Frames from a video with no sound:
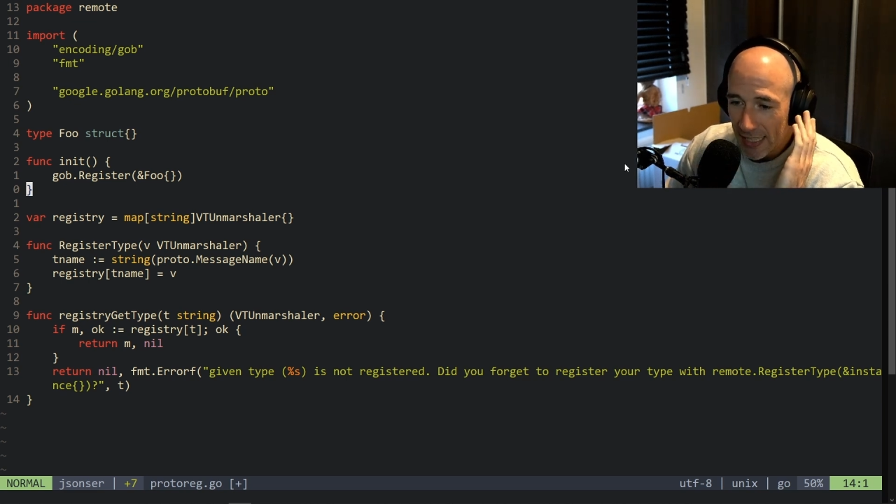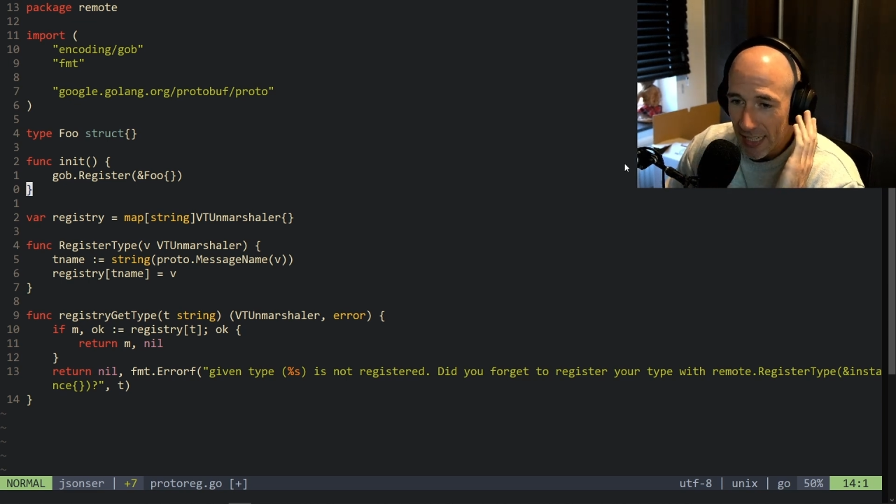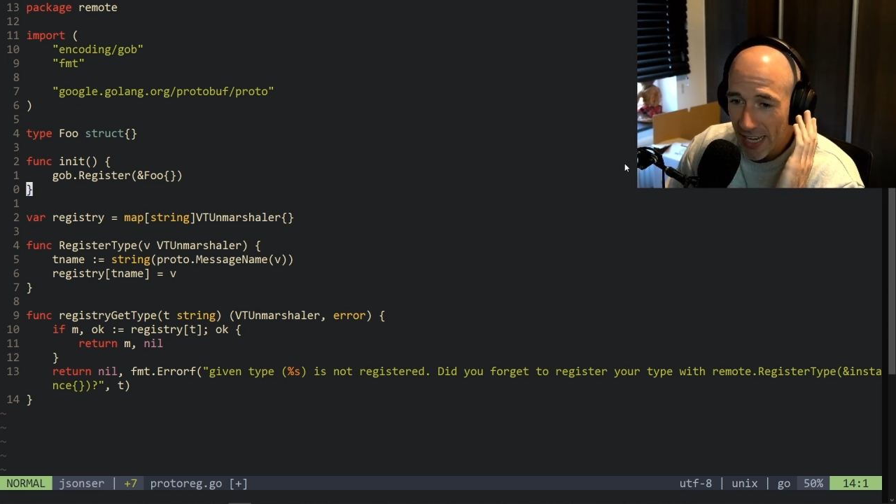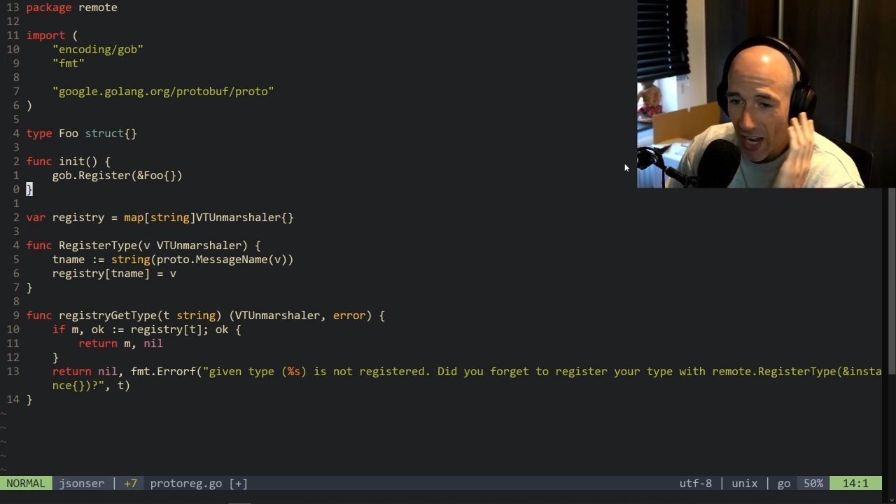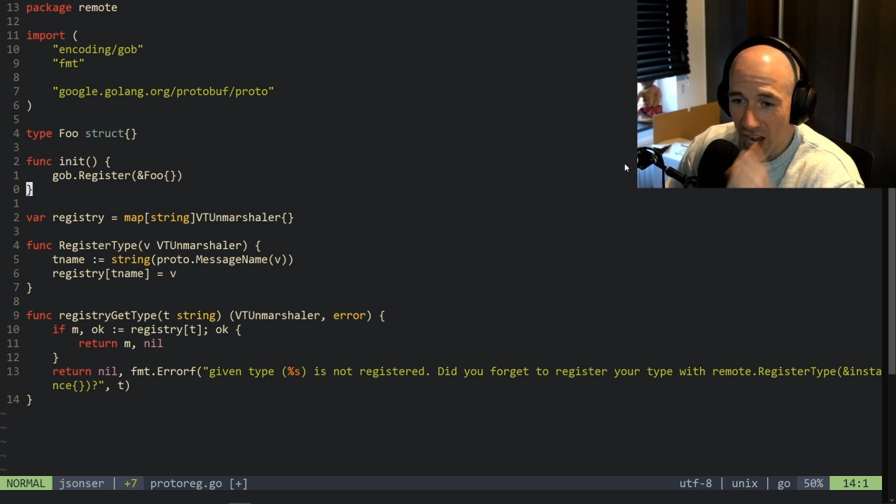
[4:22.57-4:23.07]

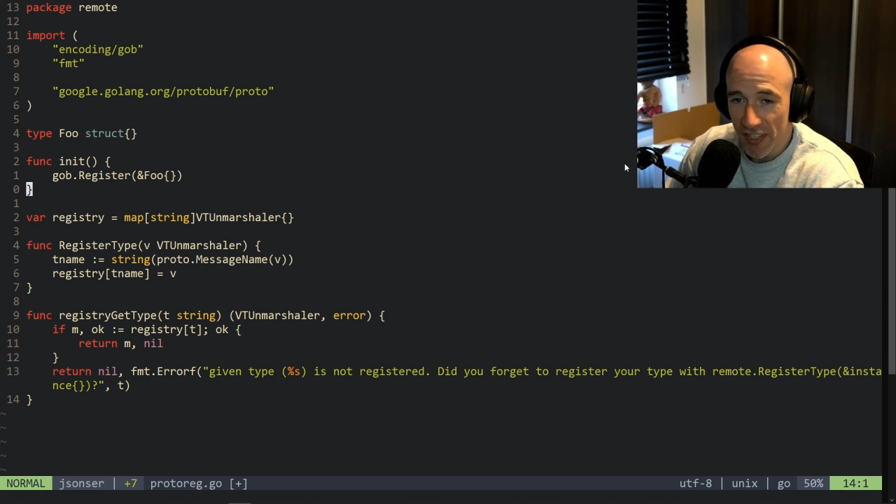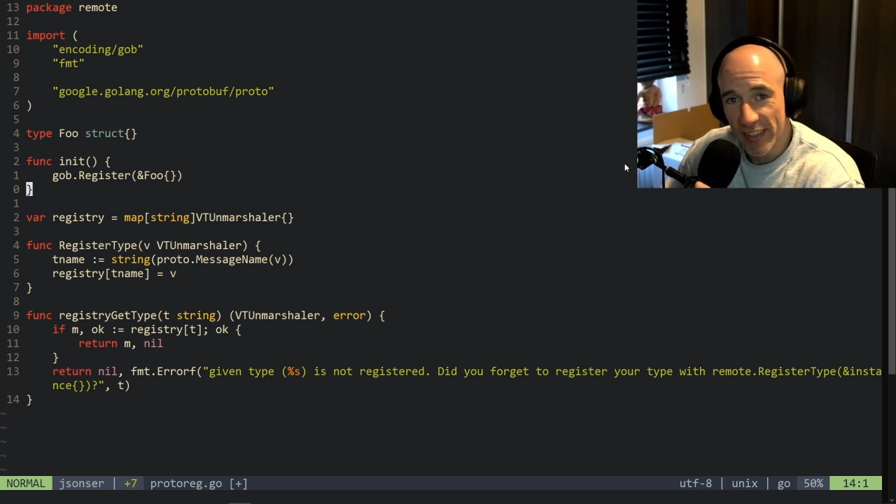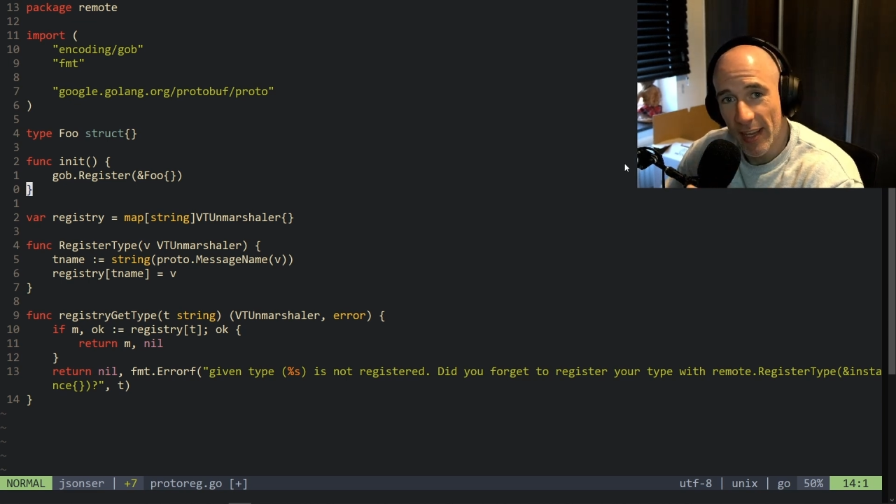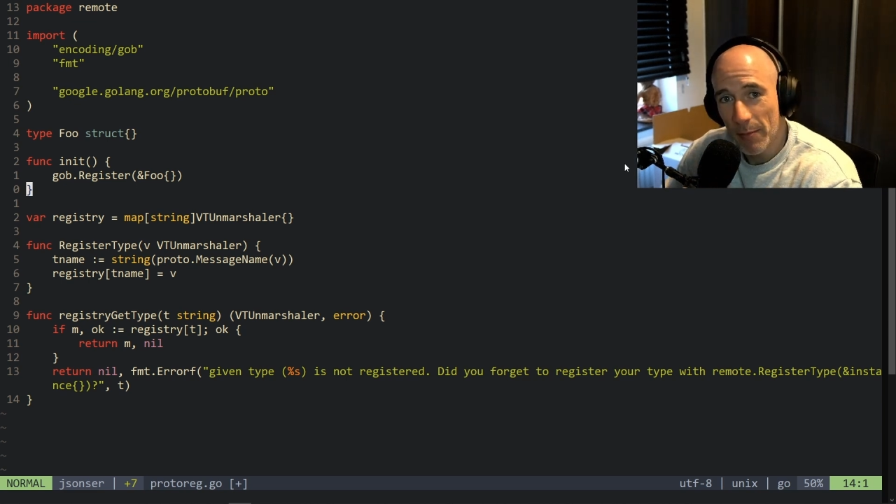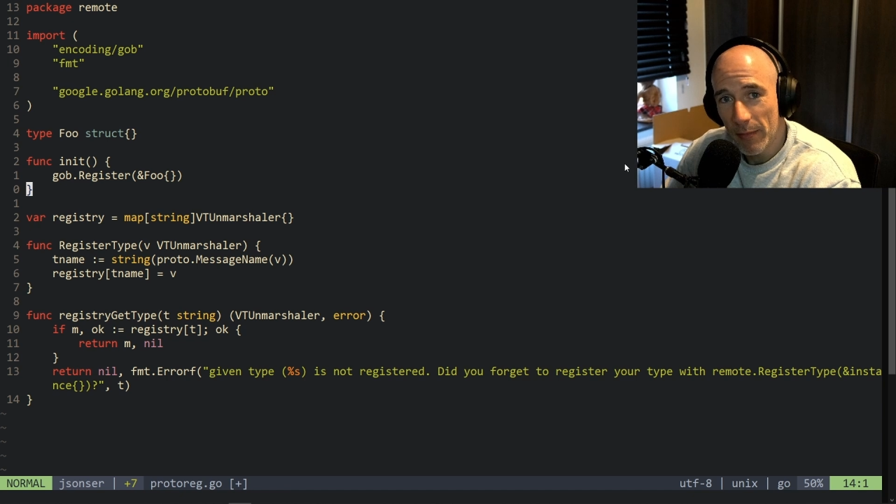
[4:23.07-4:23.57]
And I
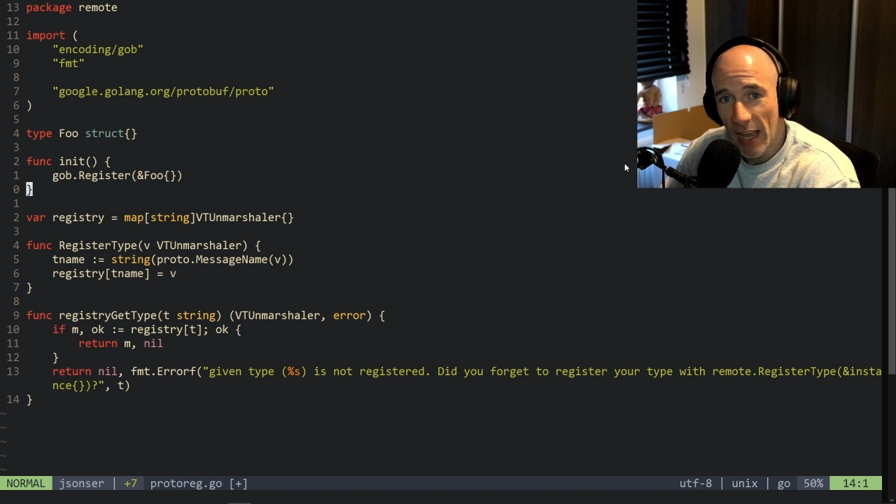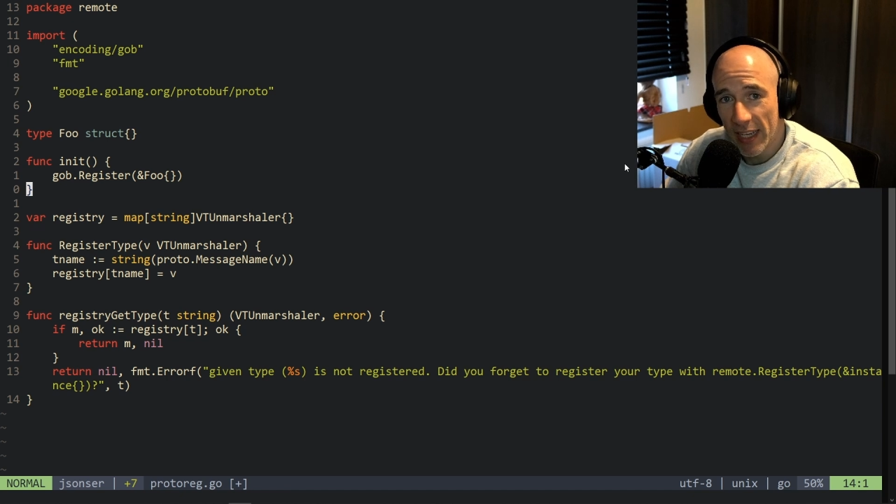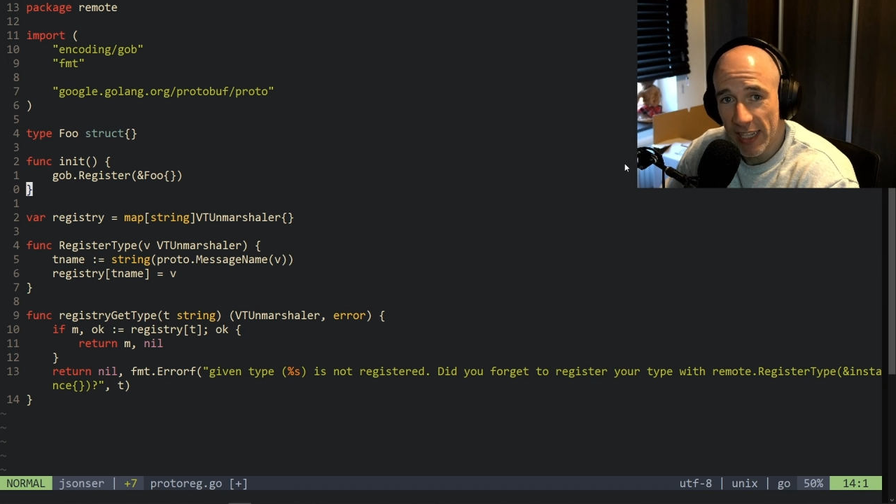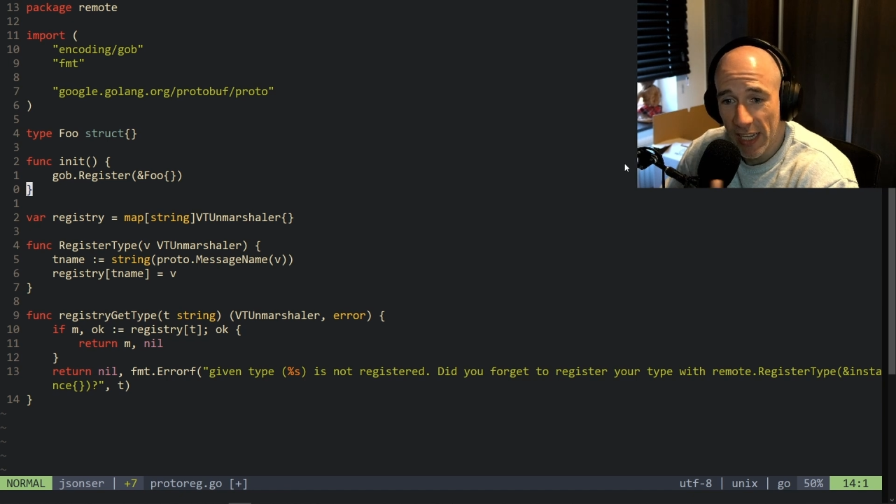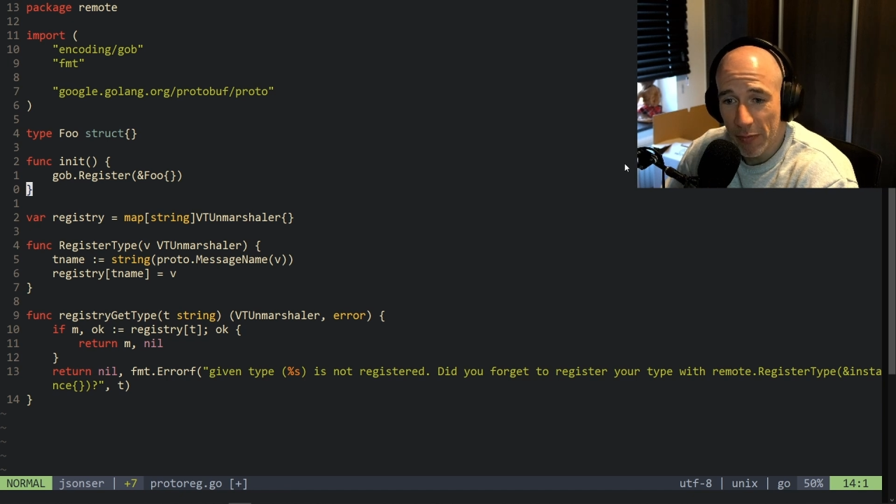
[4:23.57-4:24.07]
asked him,
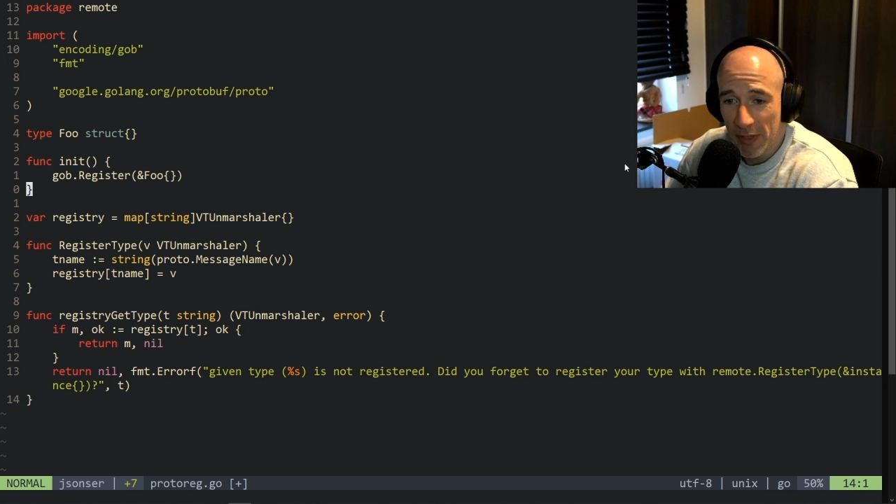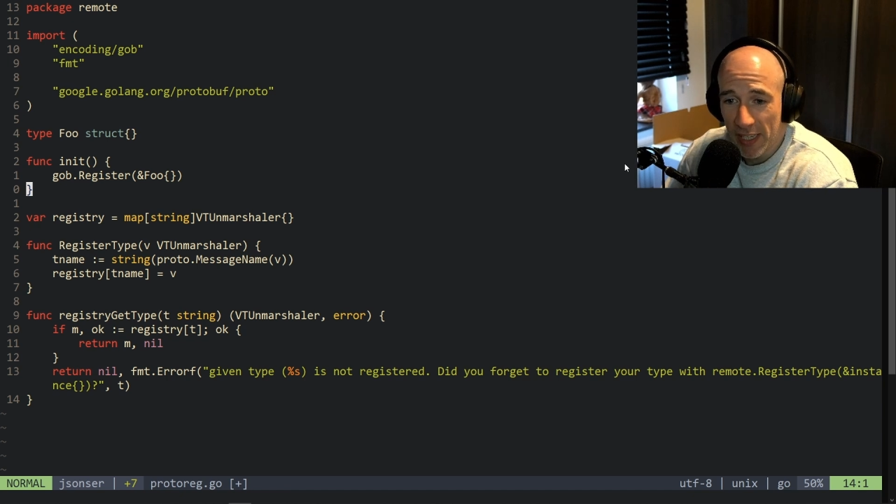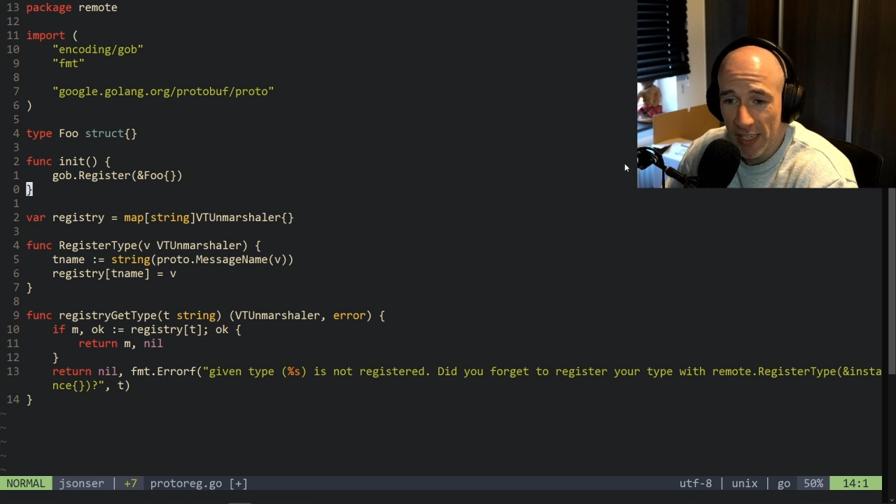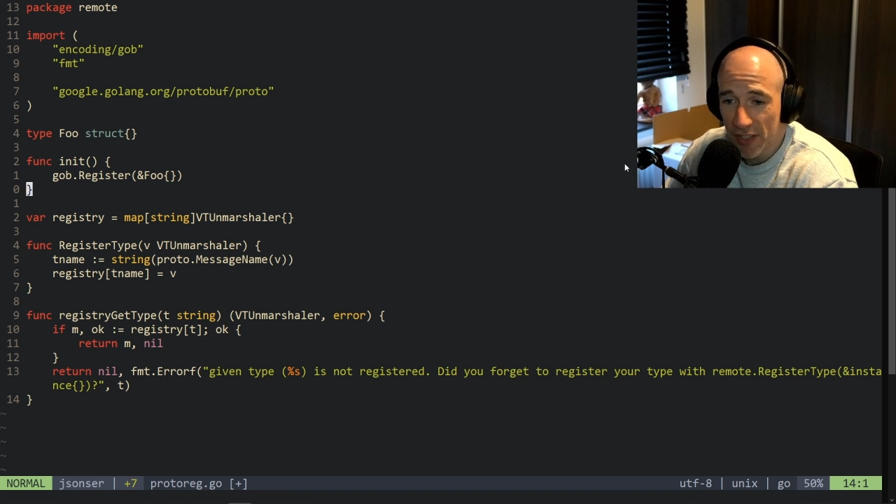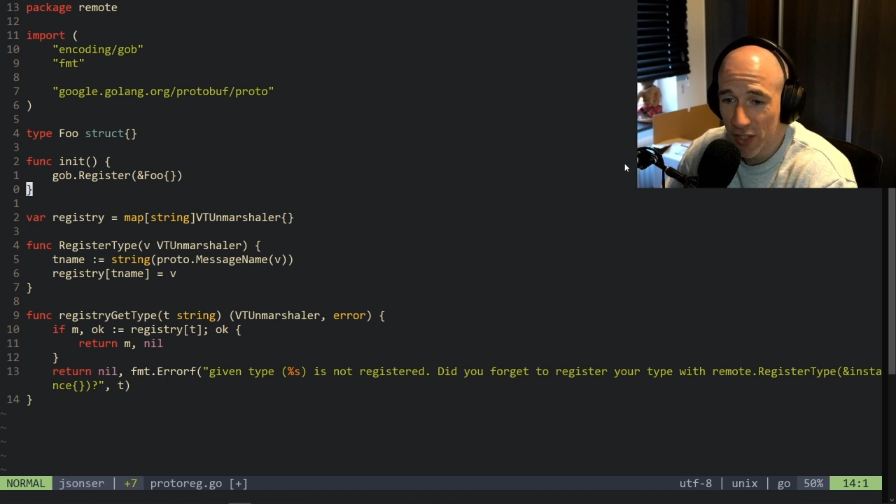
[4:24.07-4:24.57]
and he gave
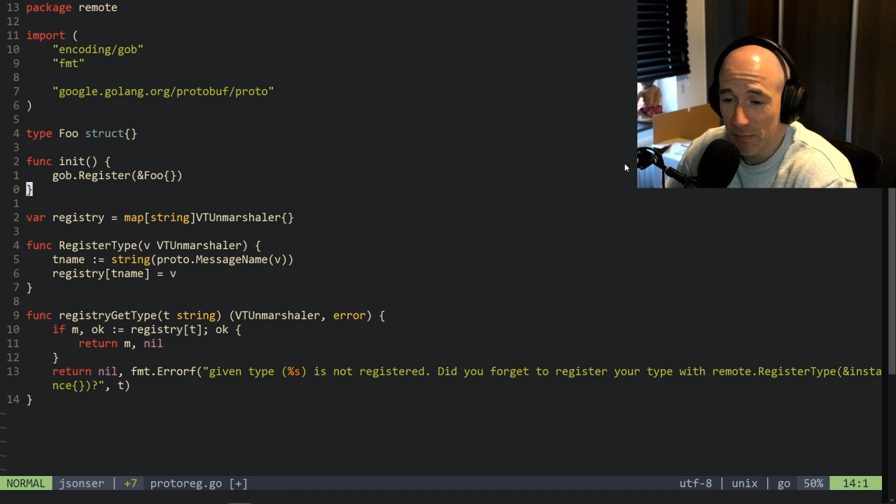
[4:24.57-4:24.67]
me